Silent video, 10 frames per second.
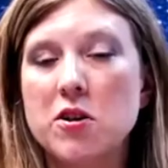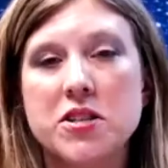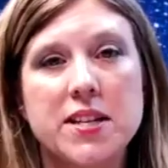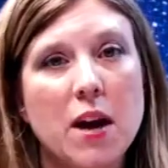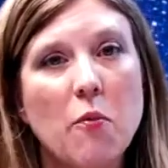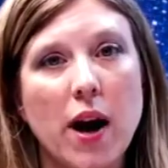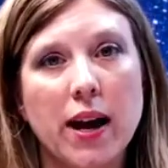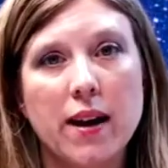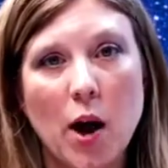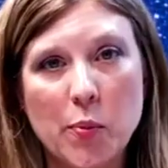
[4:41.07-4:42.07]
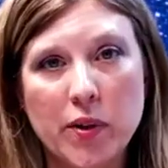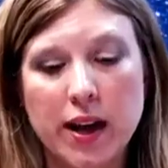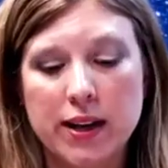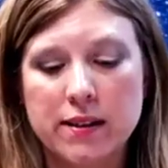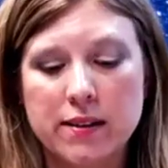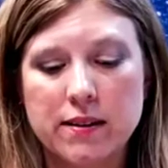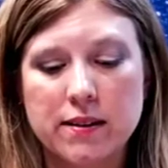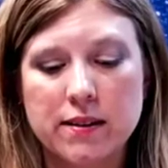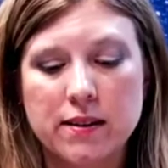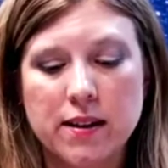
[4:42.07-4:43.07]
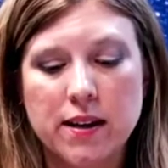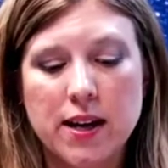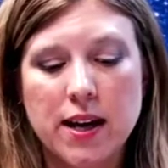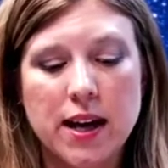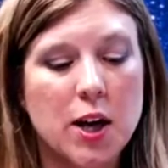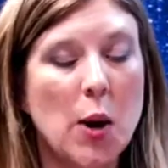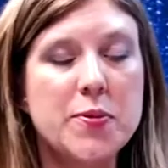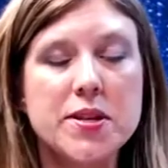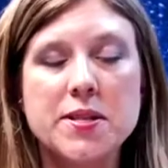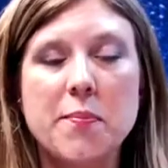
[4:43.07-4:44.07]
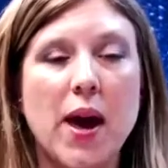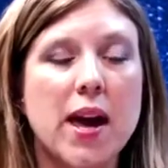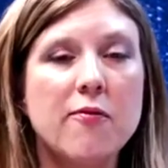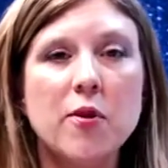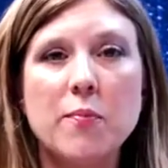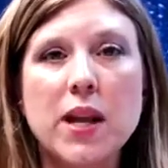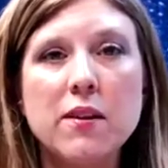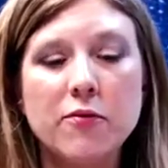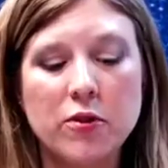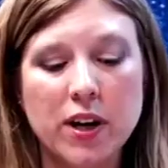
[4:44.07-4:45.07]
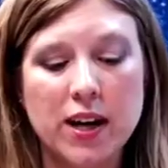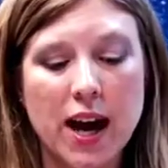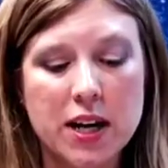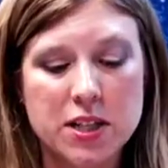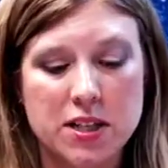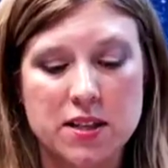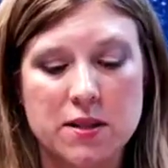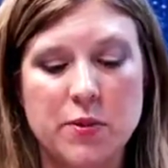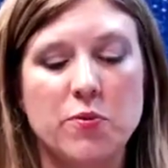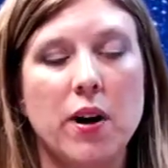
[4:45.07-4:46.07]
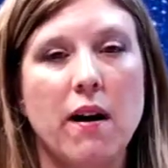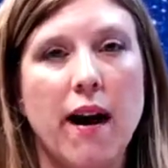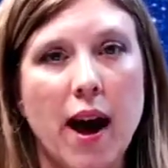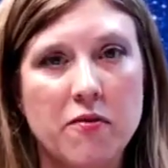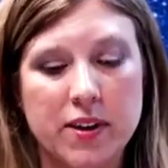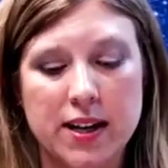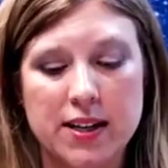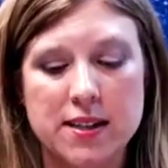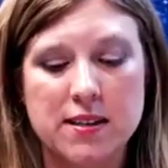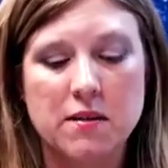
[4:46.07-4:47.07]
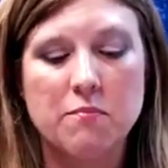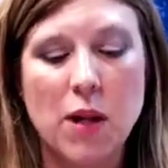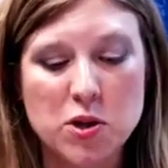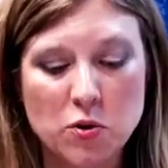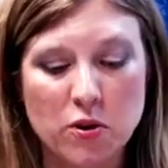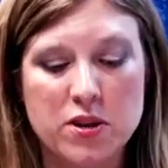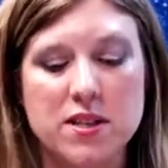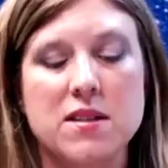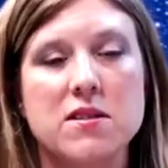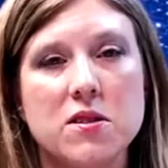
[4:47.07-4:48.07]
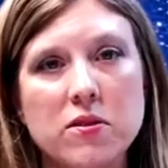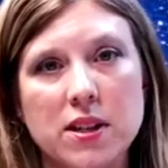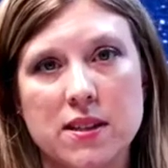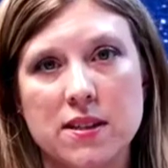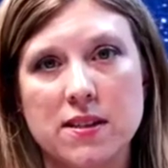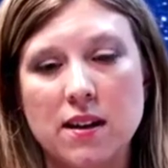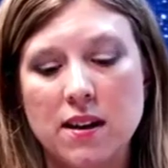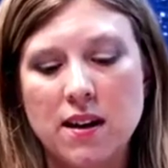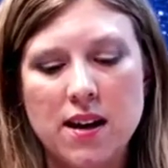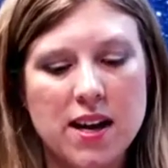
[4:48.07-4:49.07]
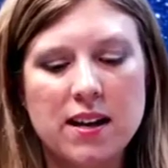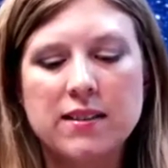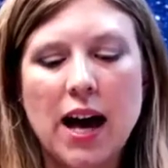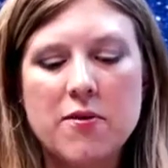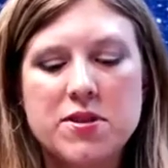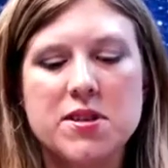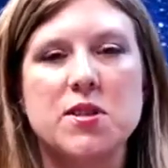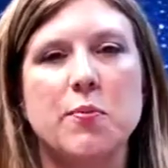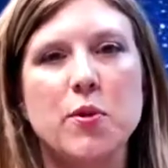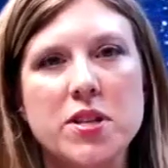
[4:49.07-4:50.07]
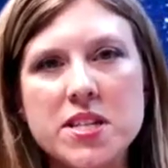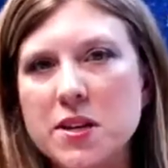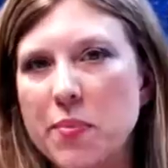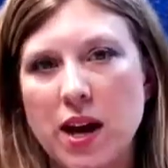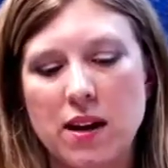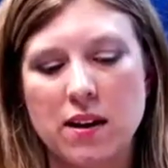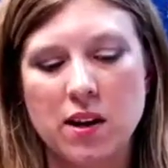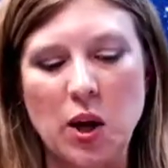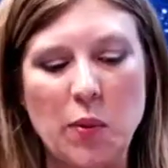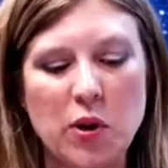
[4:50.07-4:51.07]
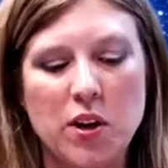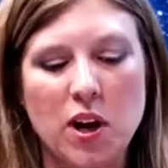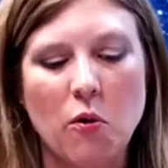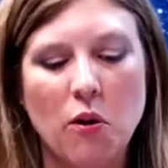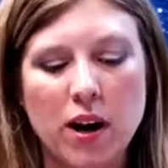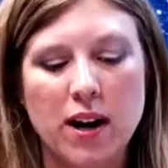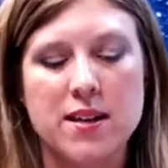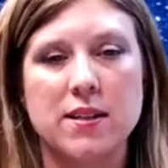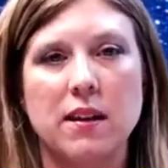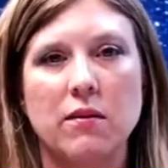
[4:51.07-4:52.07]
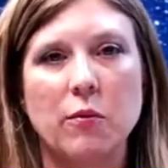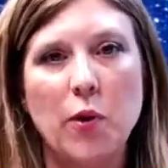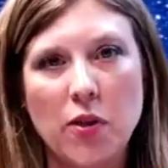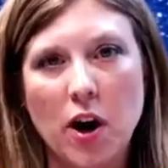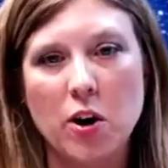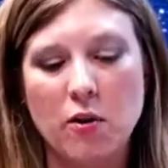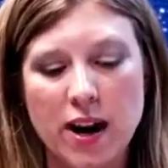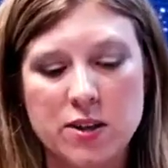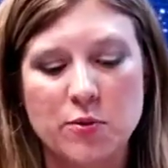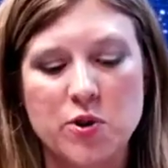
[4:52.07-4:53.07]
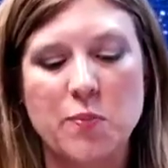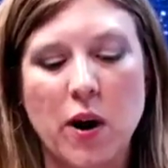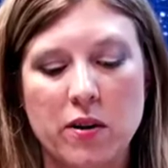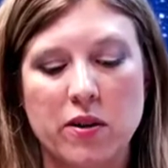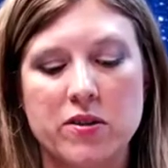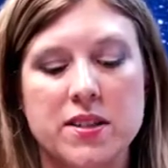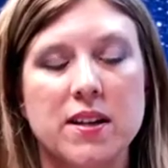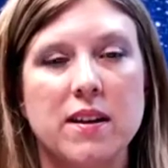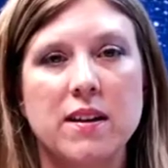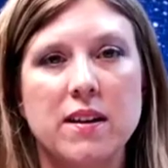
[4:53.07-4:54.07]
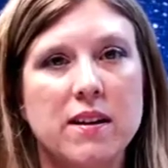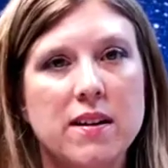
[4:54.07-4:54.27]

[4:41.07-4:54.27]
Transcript: and our statewide helpline. It helps us to pay for meaningful connections between our advocates, mentors, and students. It allows us to participate in community organizing with our grassroots partners.